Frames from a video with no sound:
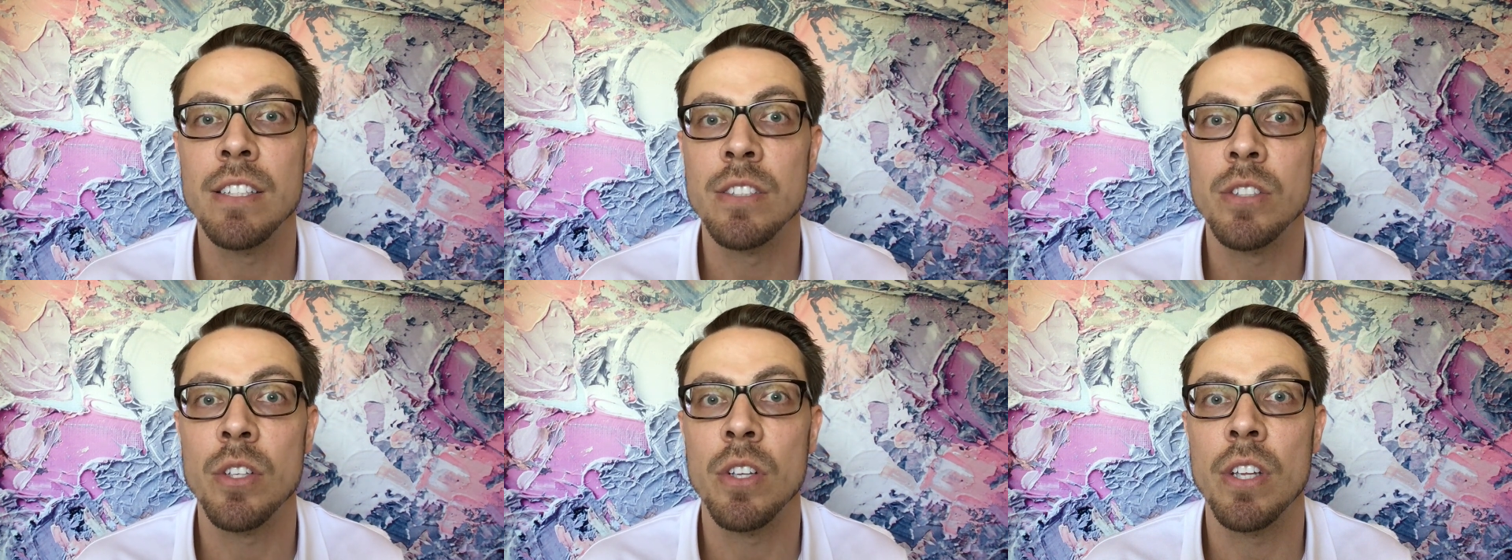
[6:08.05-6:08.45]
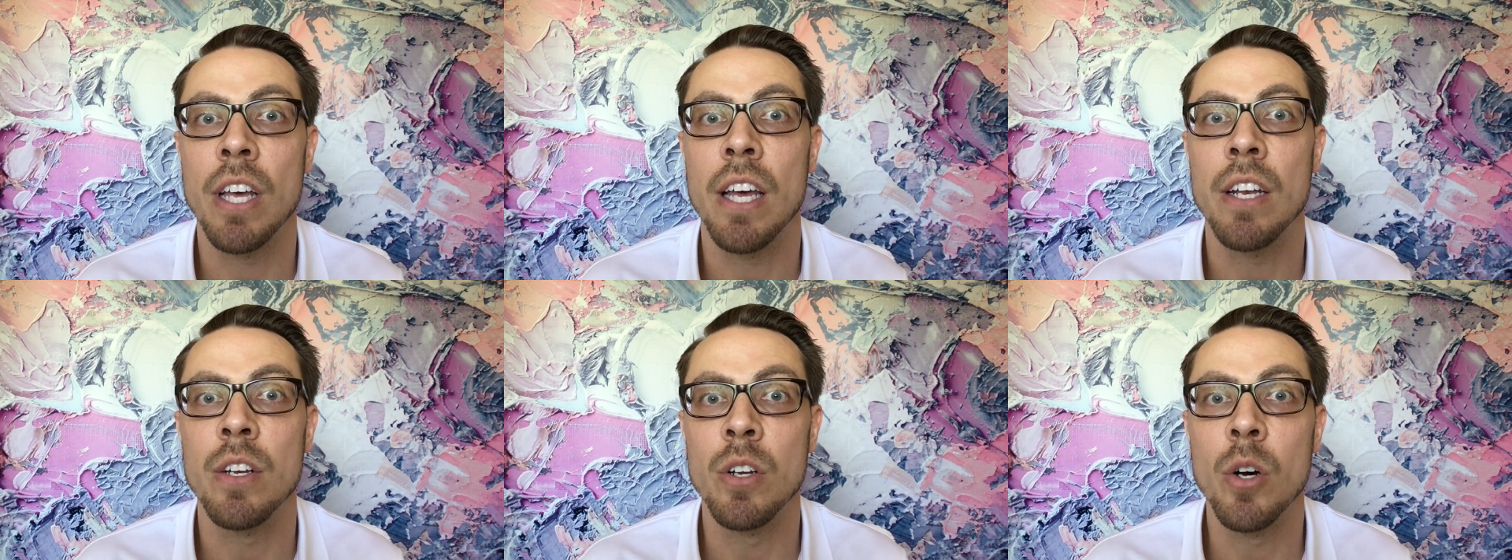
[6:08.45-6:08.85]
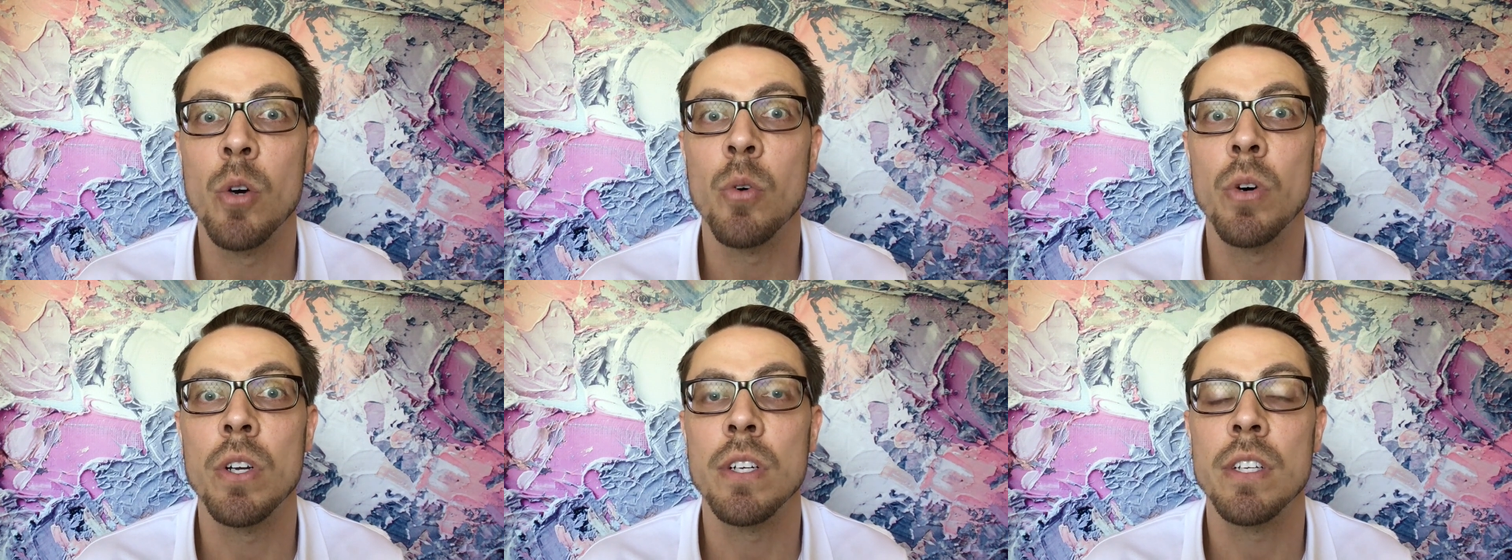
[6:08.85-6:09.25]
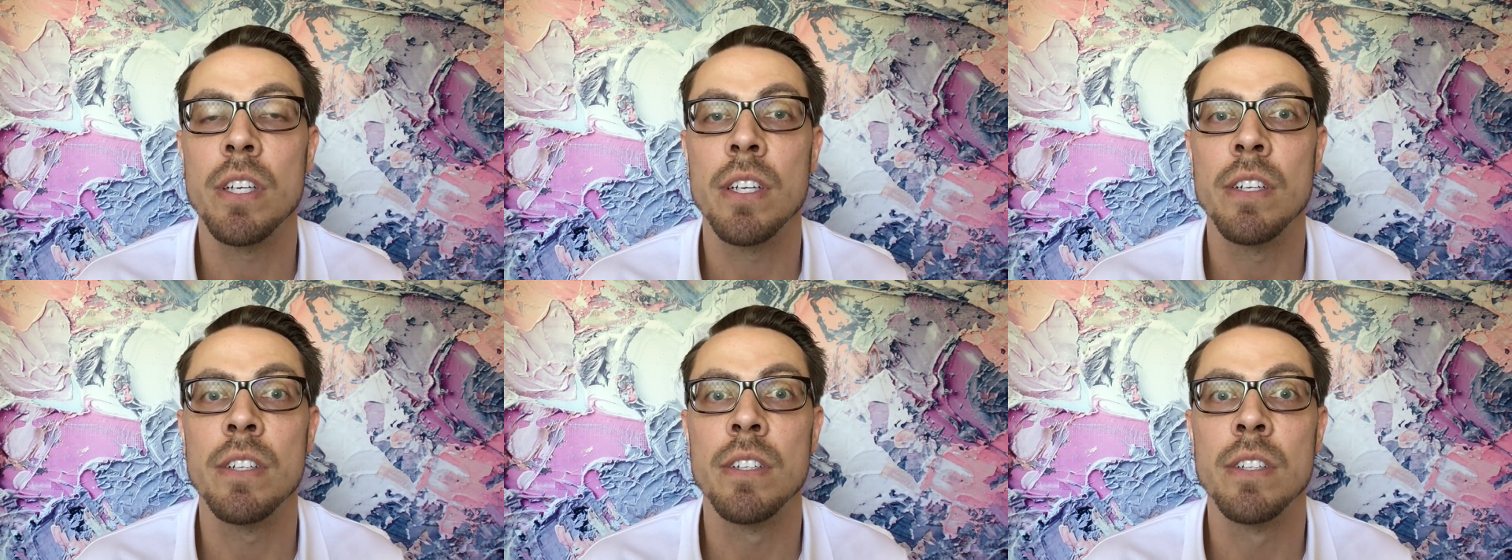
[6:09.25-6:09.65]
so that no one
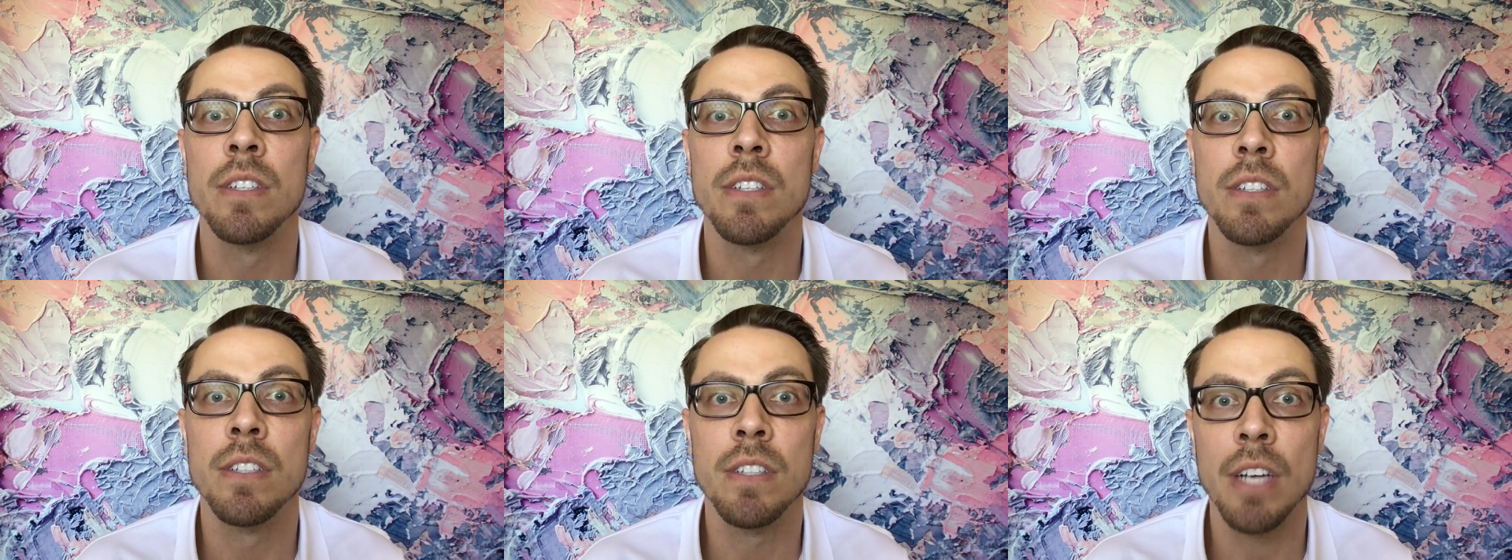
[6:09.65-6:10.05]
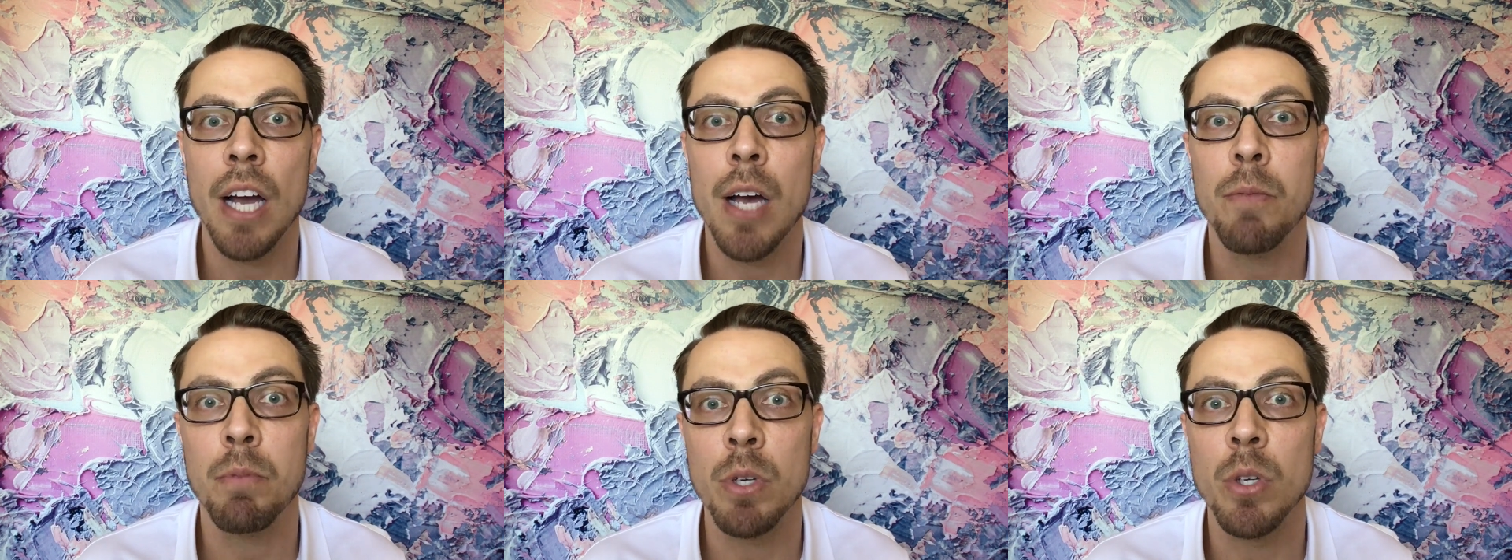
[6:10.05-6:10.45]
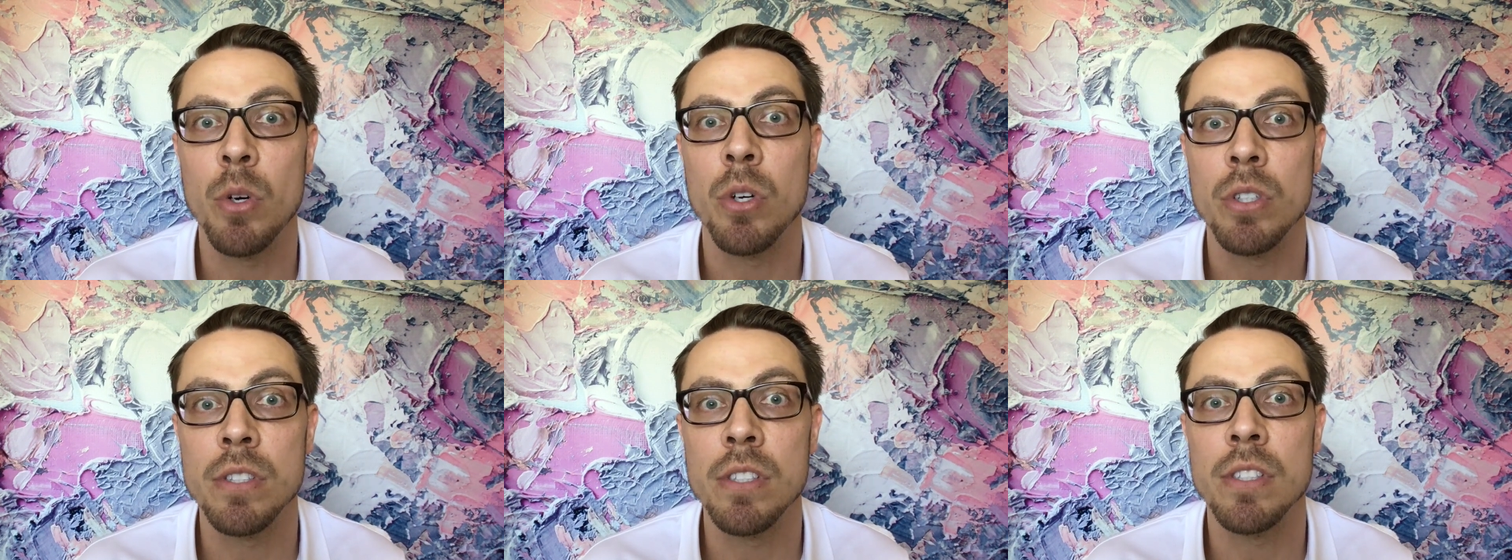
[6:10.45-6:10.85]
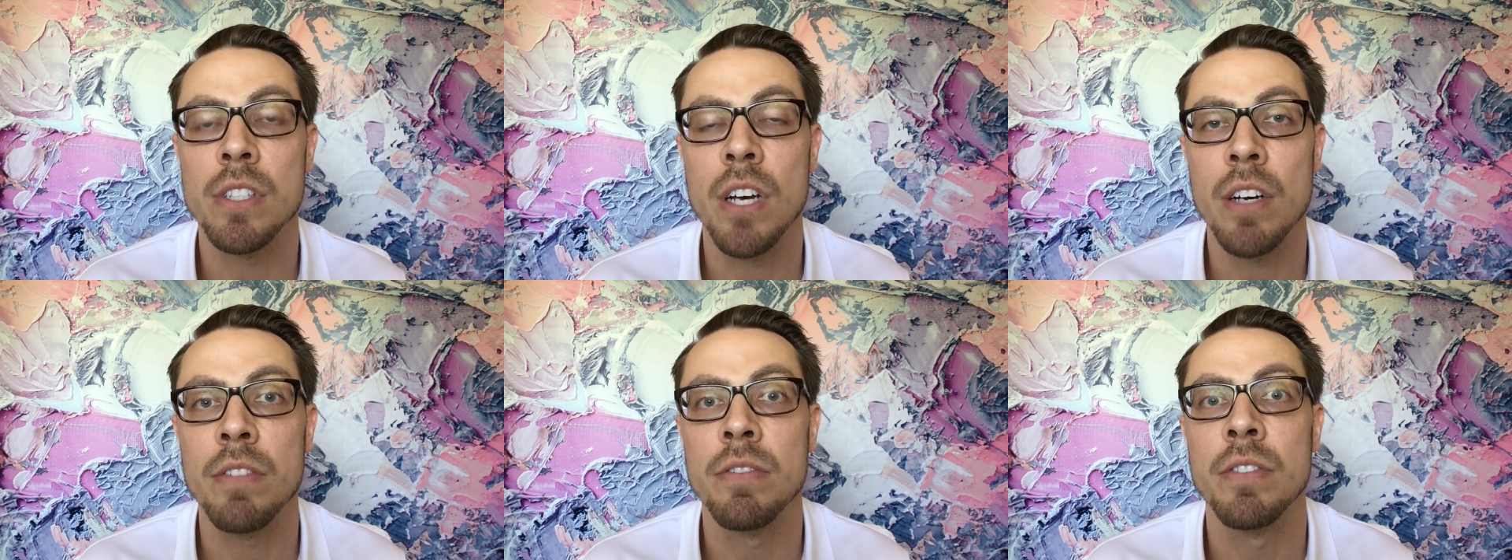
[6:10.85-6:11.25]
can copy your
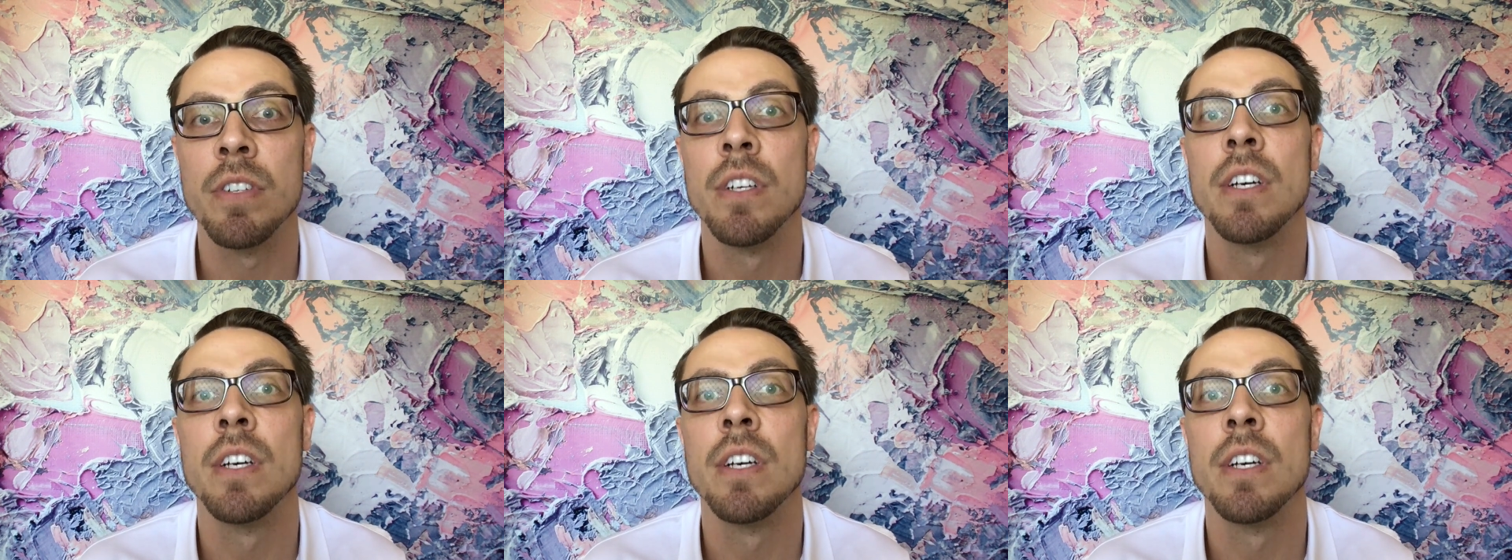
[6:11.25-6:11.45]
stuff